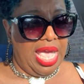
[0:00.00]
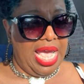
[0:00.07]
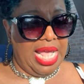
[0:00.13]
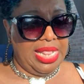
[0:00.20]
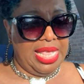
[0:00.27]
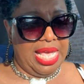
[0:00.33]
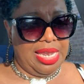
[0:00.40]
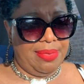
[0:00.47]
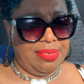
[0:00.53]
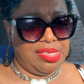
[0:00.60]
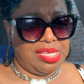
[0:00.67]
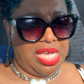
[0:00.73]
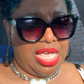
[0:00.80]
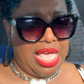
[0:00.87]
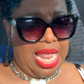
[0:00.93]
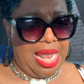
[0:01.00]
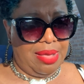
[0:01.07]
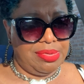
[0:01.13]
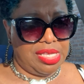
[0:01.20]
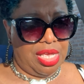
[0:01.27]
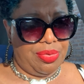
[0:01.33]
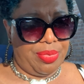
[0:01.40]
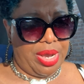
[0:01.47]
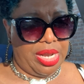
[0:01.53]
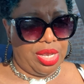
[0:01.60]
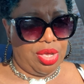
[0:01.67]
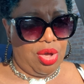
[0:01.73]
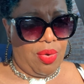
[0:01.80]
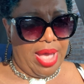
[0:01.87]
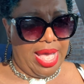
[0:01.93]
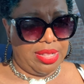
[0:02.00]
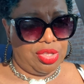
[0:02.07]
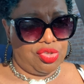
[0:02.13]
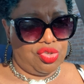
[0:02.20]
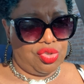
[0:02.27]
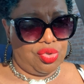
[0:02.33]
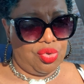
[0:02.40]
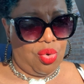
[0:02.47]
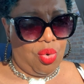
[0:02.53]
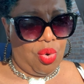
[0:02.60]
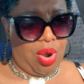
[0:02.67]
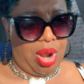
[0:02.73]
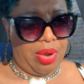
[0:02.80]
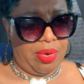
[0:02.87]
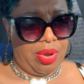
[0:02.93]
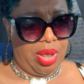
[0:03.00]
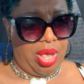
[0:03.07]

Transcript: And then let me tell y'all, I was getting ready to go out the store